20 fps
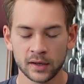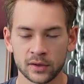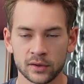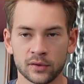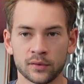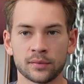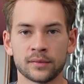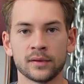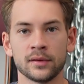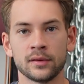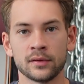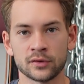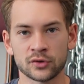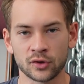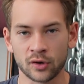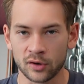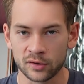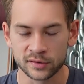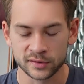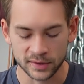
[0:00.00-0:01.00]
you'll see that your
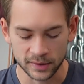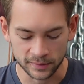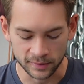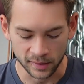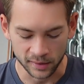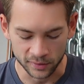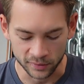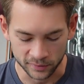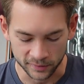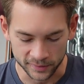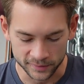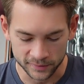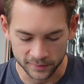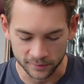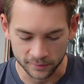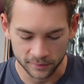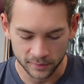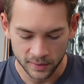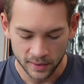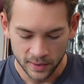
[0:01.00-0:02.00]
arch gets higher like this.